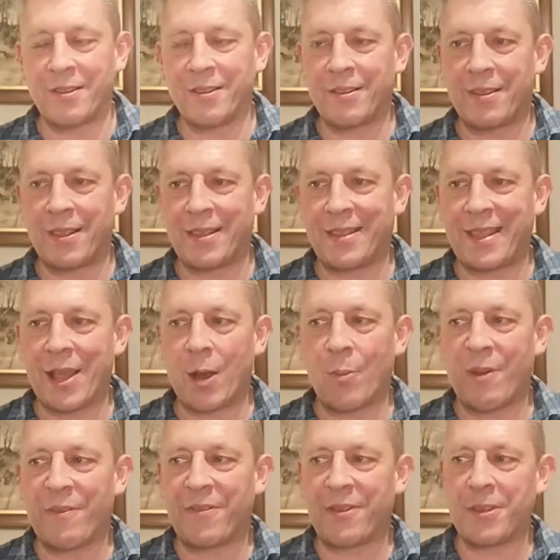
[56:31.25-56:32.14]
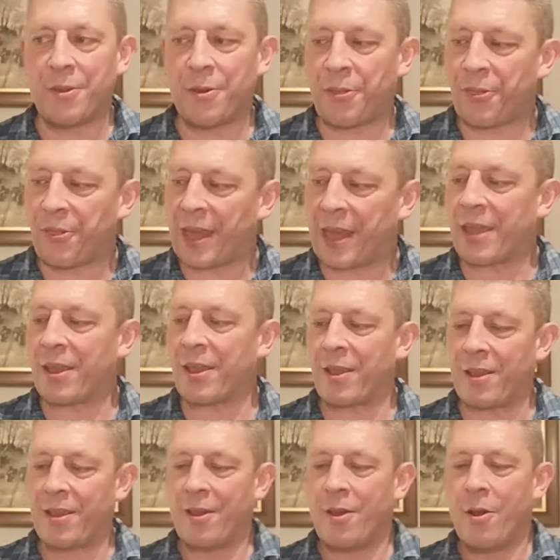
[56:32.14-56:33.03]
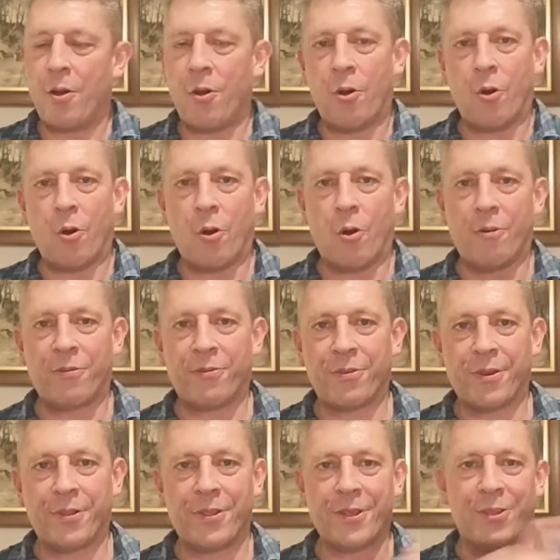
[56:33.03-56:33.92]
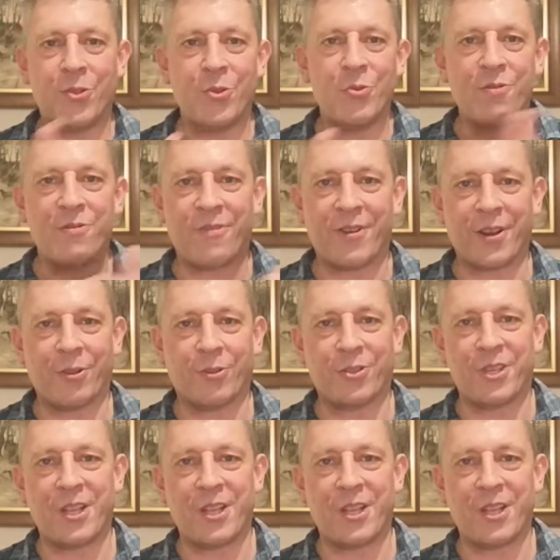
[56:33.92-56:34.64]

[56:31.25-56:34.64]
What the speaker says: to tell me what you think of the two fiddles.